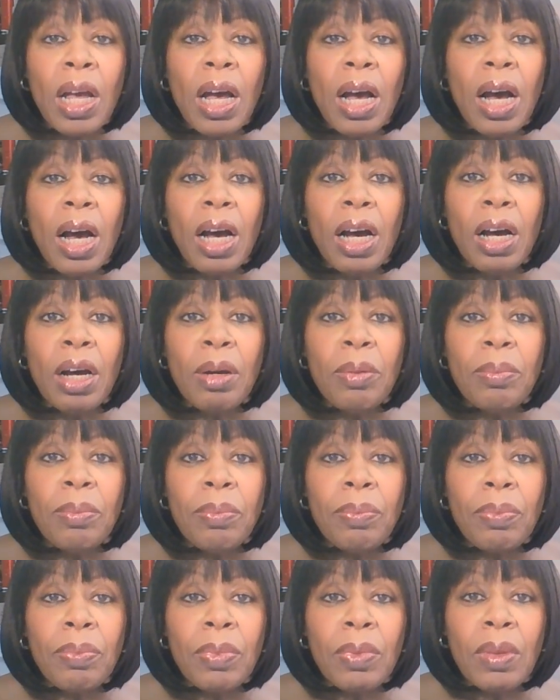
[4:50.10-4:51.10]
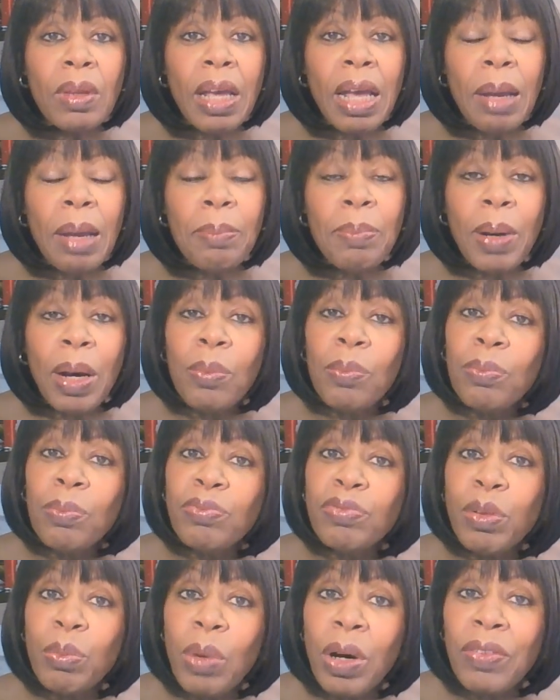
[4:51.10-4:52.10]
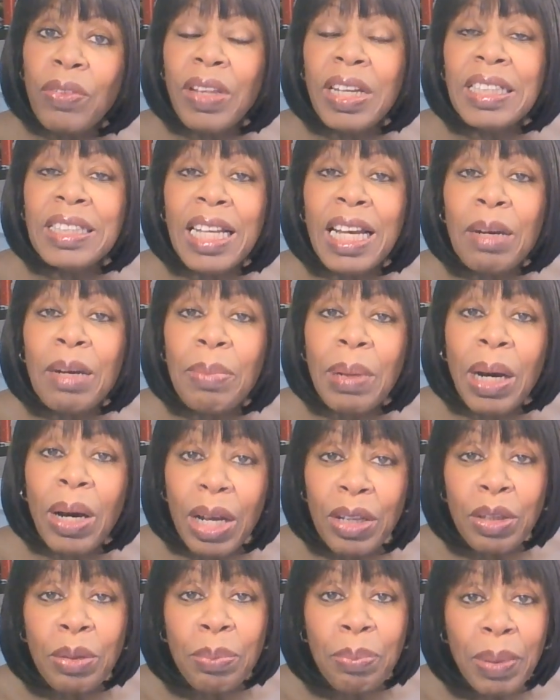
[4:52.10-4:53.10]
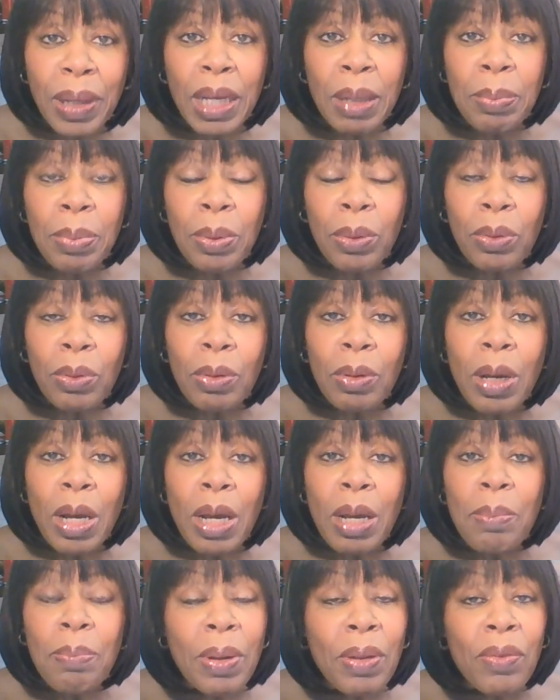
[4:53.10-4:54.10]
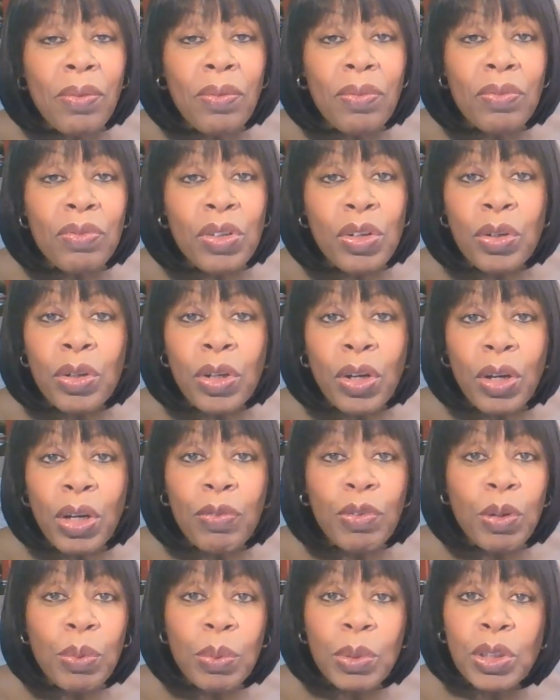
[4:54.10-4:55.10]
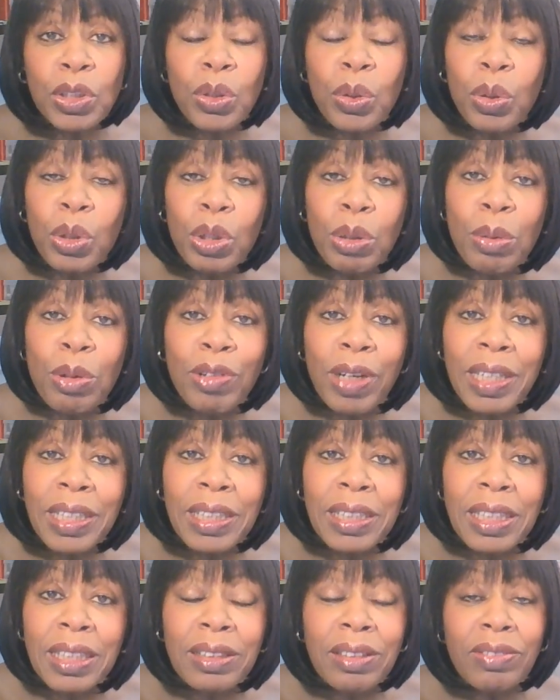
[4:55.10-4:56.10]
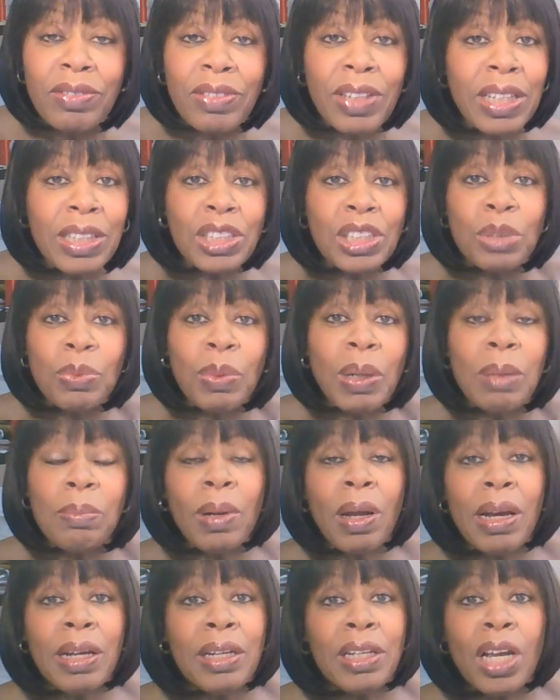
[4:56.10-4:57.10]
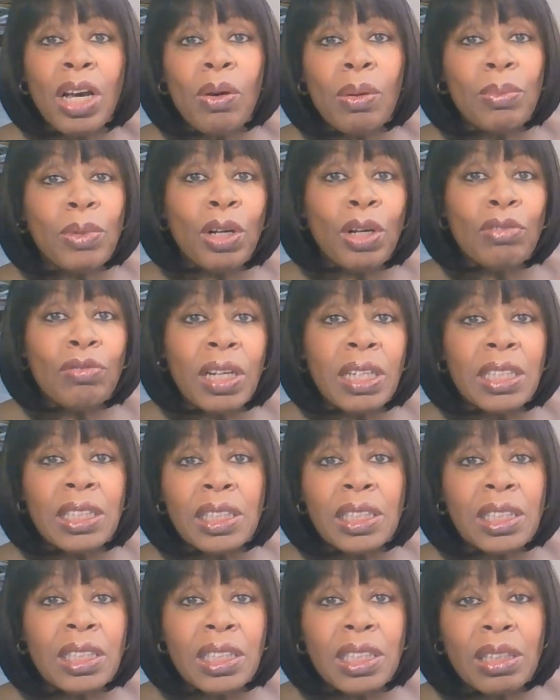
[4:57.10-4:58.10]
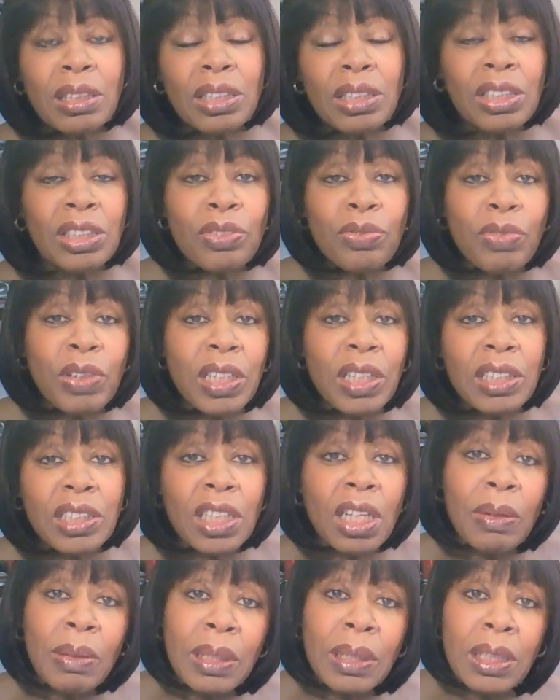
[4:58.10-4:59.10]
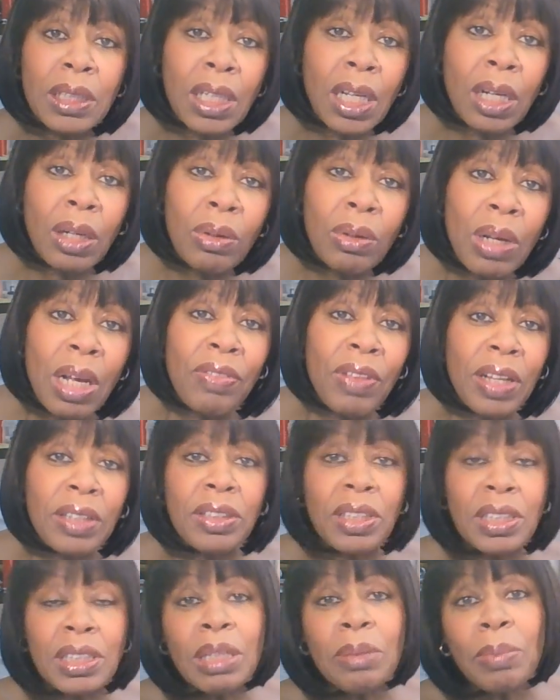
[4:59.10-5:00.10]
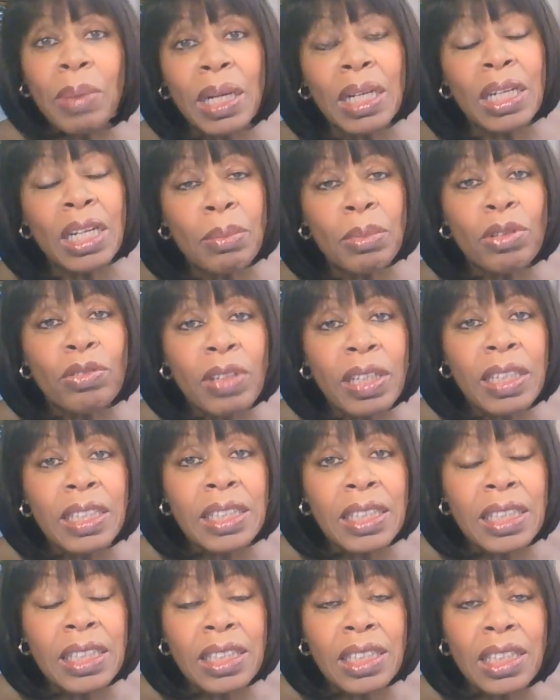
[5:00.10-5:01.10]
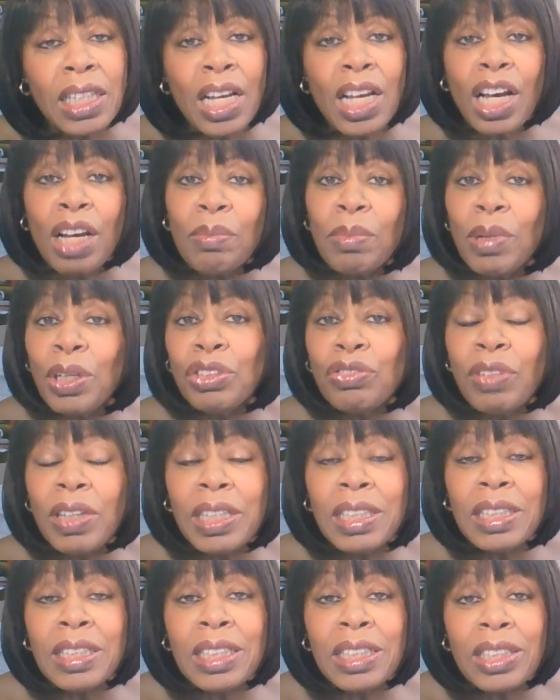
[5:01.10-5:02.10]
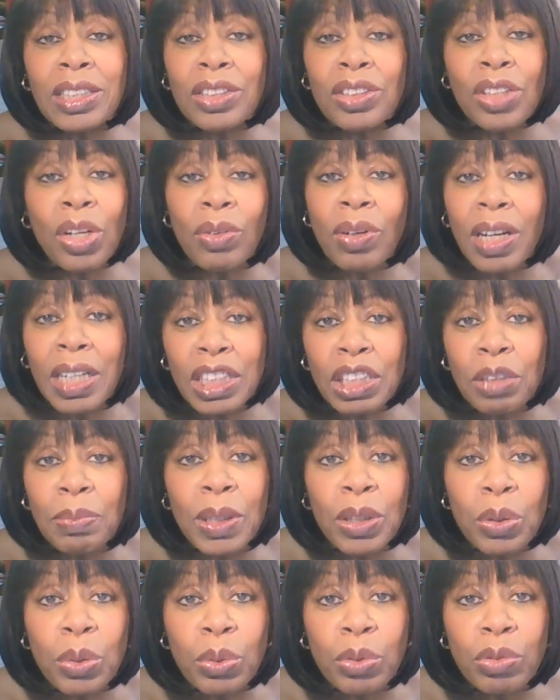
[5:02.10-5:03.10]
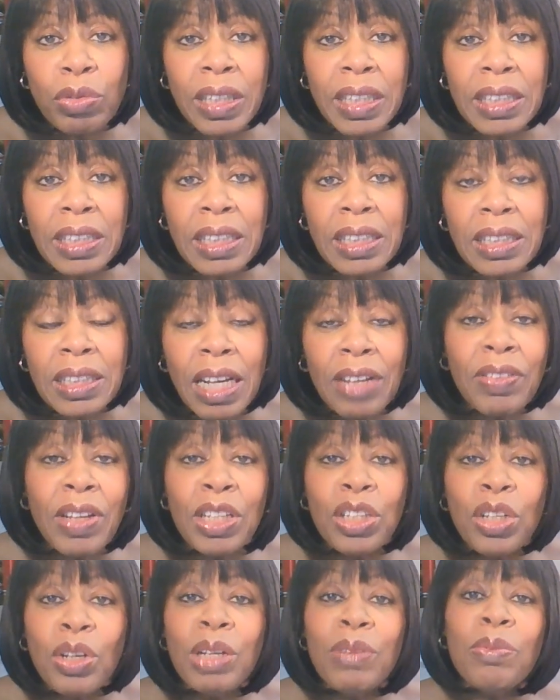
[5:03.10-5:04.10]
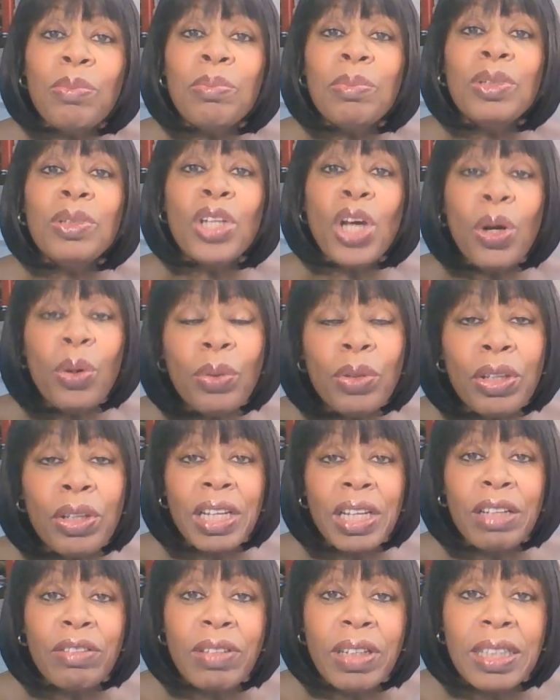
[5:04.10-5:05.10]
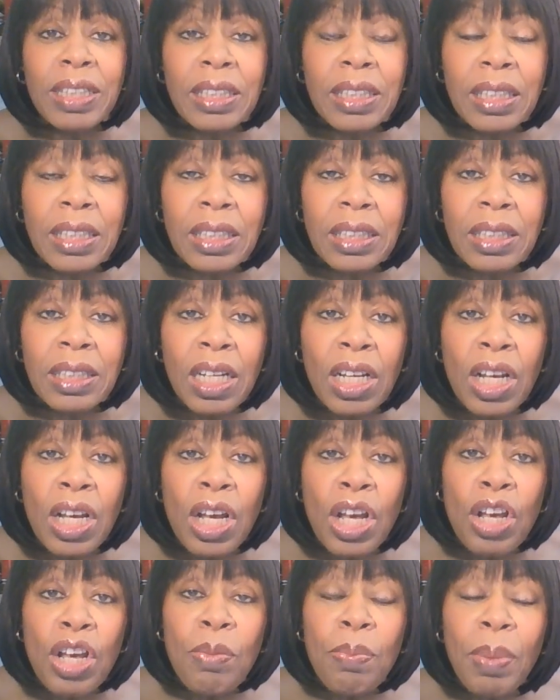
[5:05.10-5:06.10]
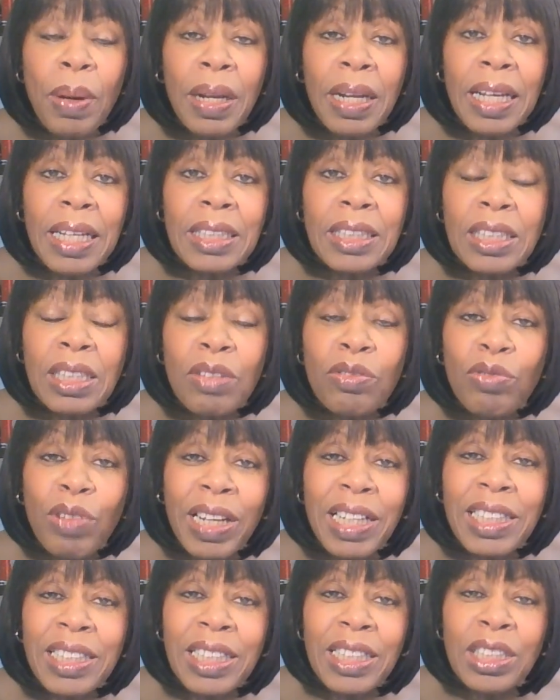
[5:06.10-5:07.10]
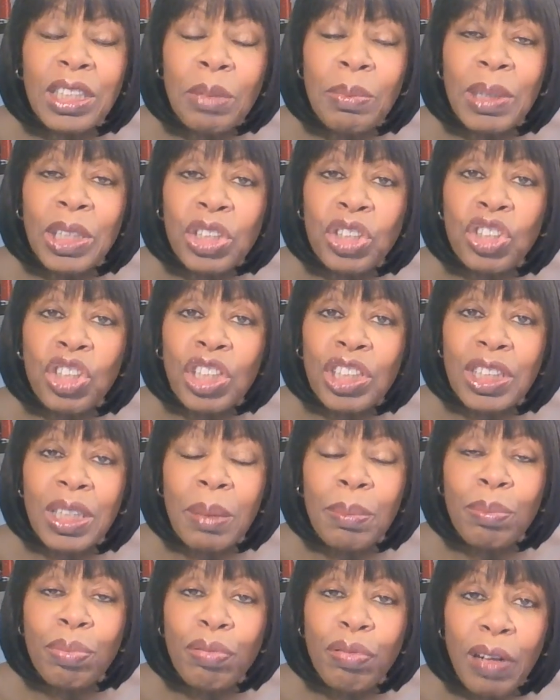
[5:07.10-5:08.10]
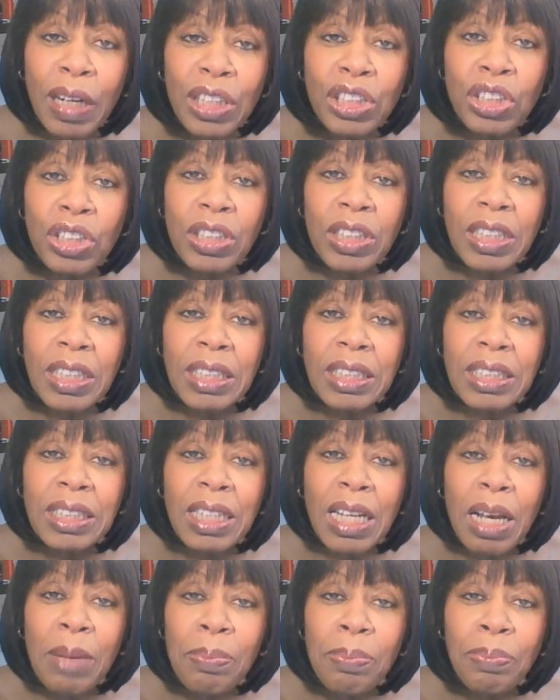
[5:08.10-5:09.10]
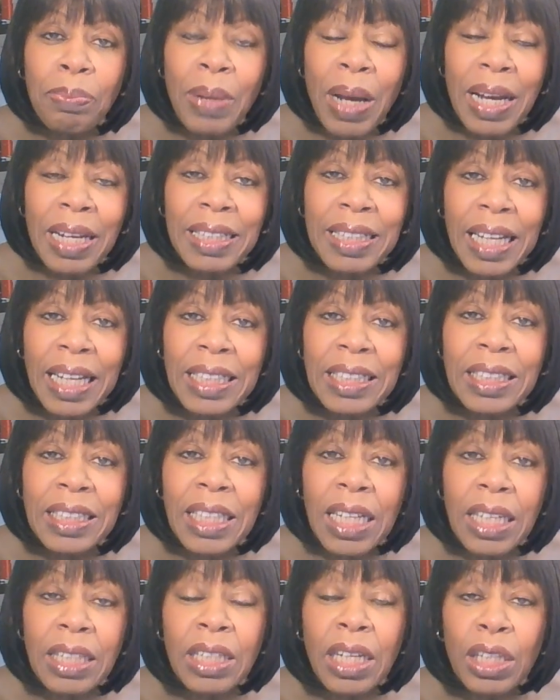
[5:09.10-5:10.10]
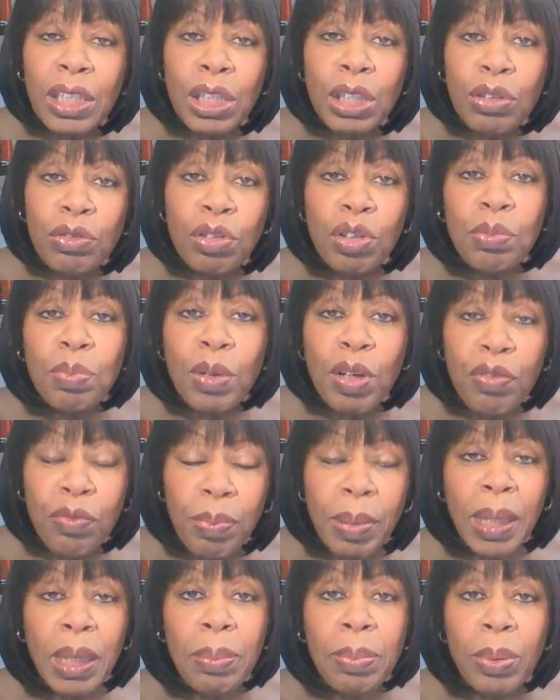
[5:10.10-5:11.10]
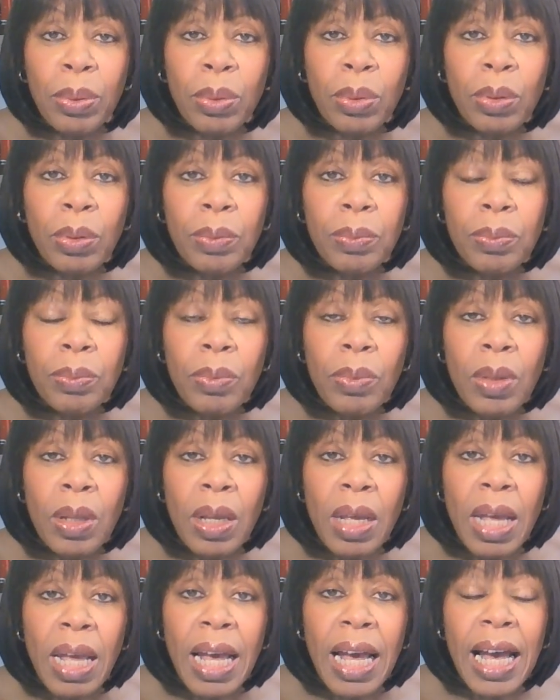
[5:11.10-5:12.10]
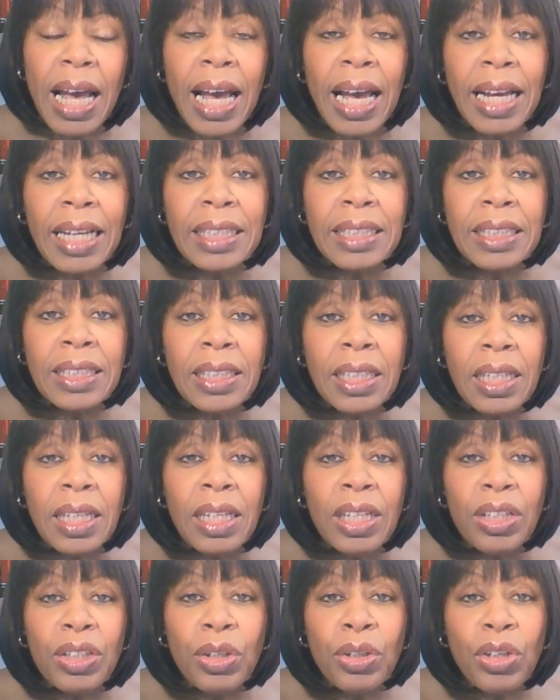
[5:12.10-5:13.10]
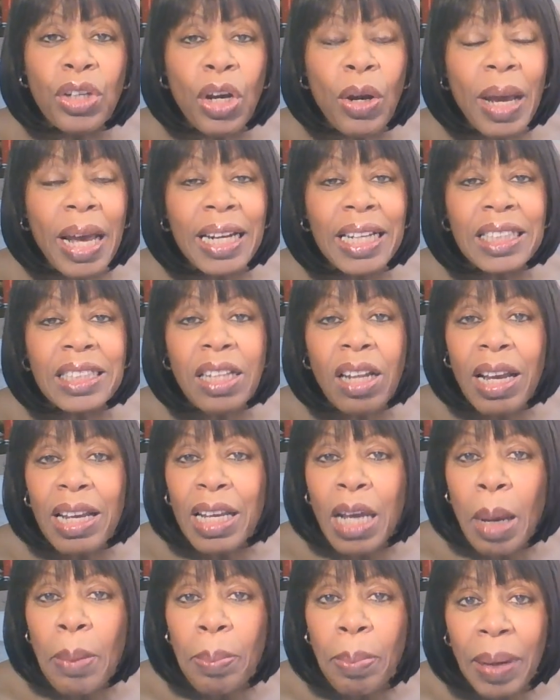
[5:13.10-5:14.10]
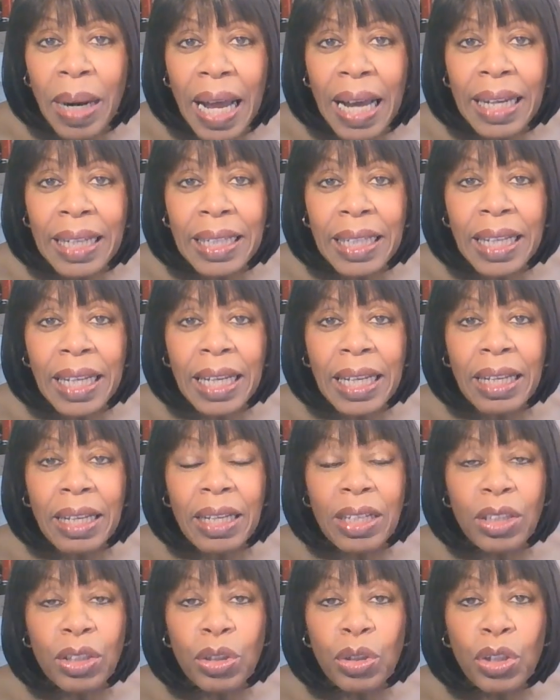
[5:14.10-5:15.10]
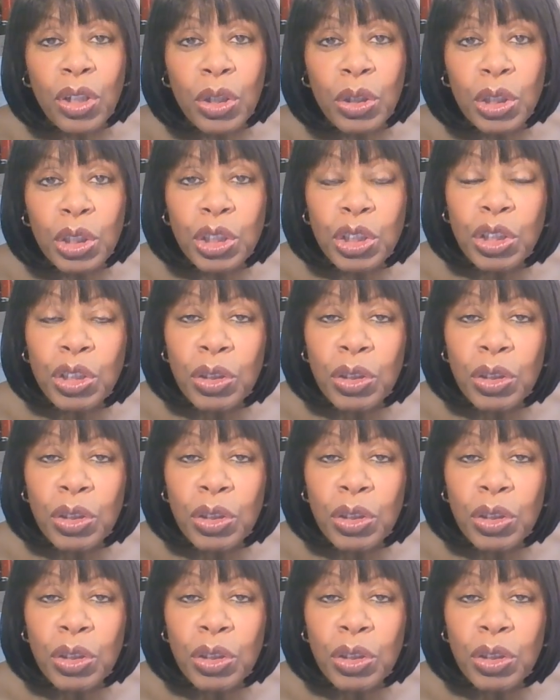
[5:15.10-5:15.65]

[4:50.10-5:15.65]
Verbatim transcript: Um, but from what they say about other people, but you know, if you was to call them a racist, they'd swear blind, no, I'm not a racist. I just think so and so. That doesn't mean I'm a racist. And most racists don't like to be called racist, and they don't even know they're racist. But it's racism is just prejudice against another group of people. And, you know, and it's like a blanket. You know, you,